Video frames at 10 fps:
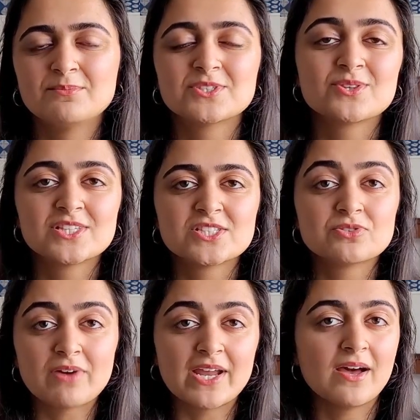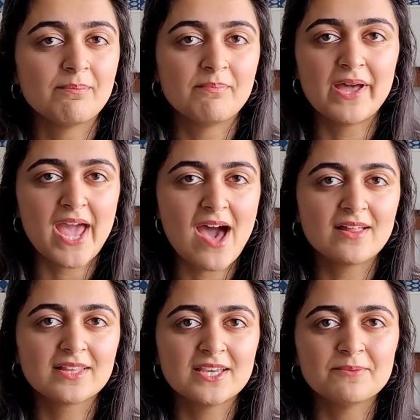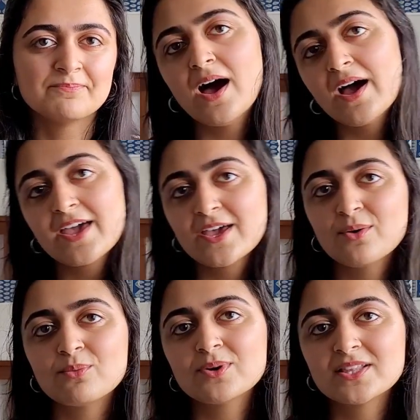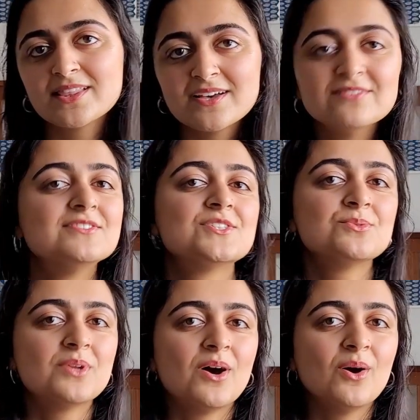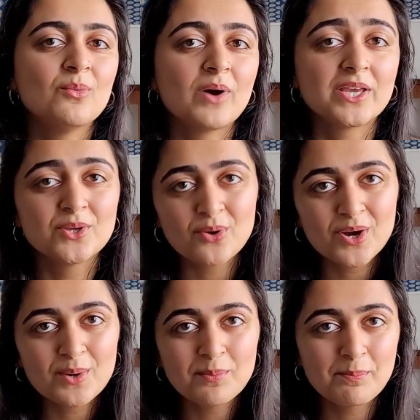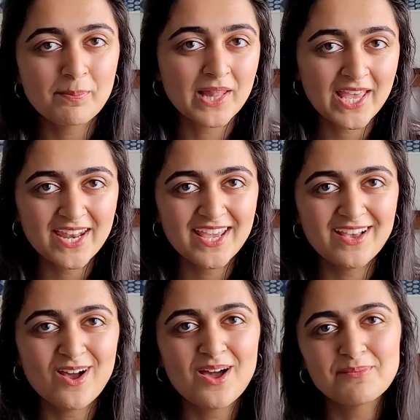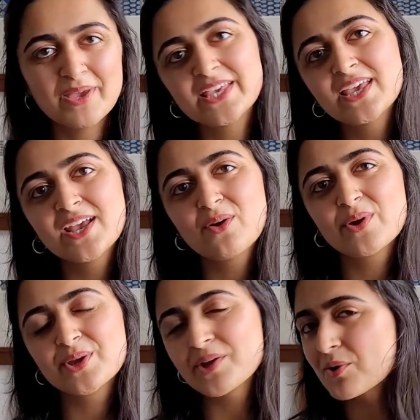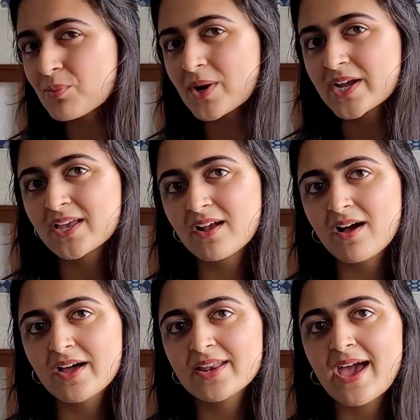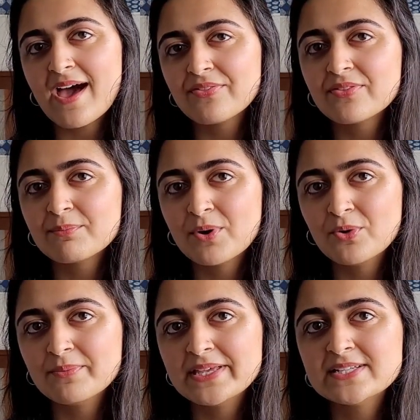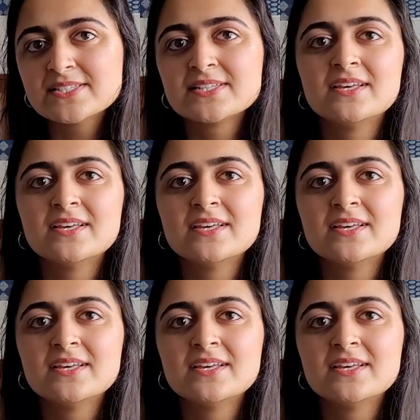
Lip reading: so this is right up my alley. I would love to know what you're planning on making or you're working on at the moment.